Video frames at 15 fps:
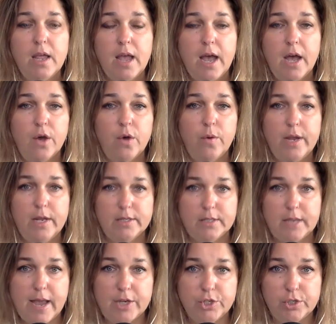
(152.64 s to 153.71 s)
how it's
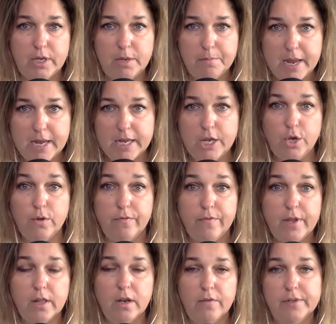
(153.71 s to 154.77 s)
actually making you
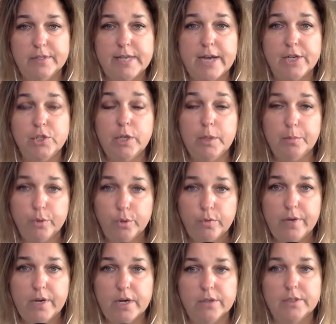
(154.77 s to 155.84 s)
feel and if it's actually
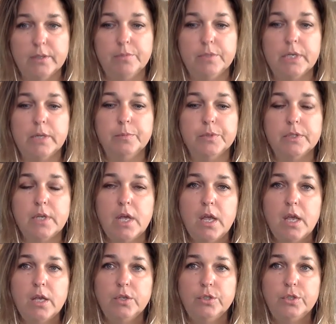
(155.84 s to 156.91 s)
improving your symptoms.
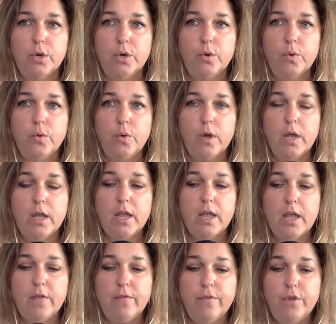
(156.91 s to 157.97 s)
So
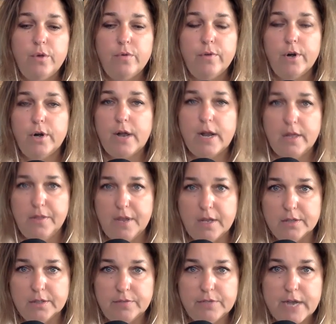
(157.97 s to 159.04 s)
if you've heard anything
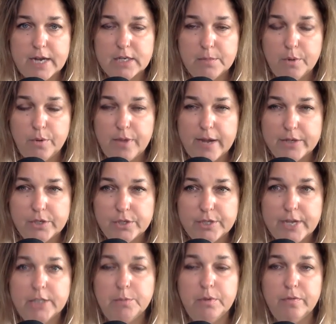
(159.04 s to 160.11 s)
else I've talked about with
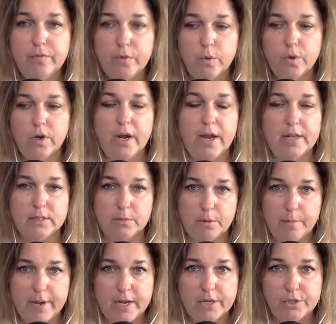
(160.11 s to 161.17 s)
exercise before and some
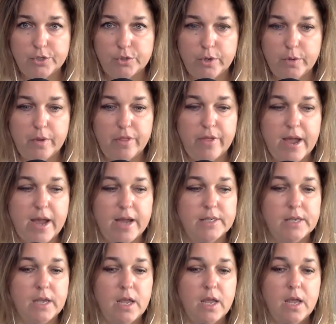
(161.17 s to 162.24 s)
of my history with
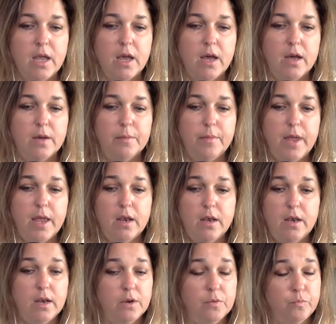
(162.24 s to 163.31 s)
that,
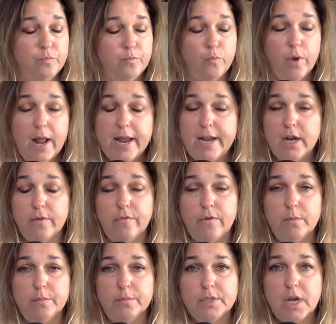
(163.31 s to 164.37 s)
and what I hear
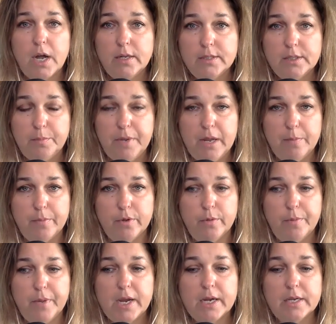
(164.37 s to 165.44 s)
from tons of
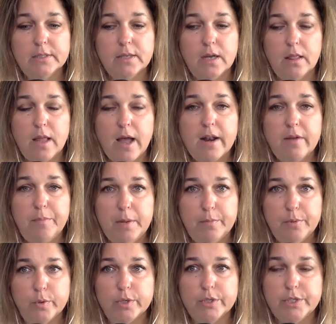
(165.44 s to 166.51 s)
people, because a lot of
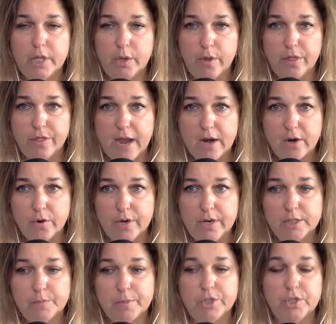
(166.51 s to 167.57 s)
people who are dealing with thyroid,
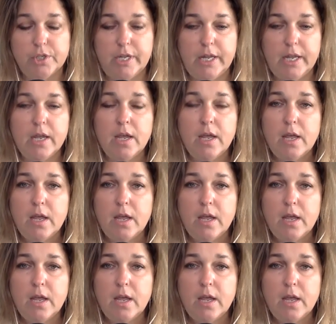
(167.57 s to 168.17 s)
especially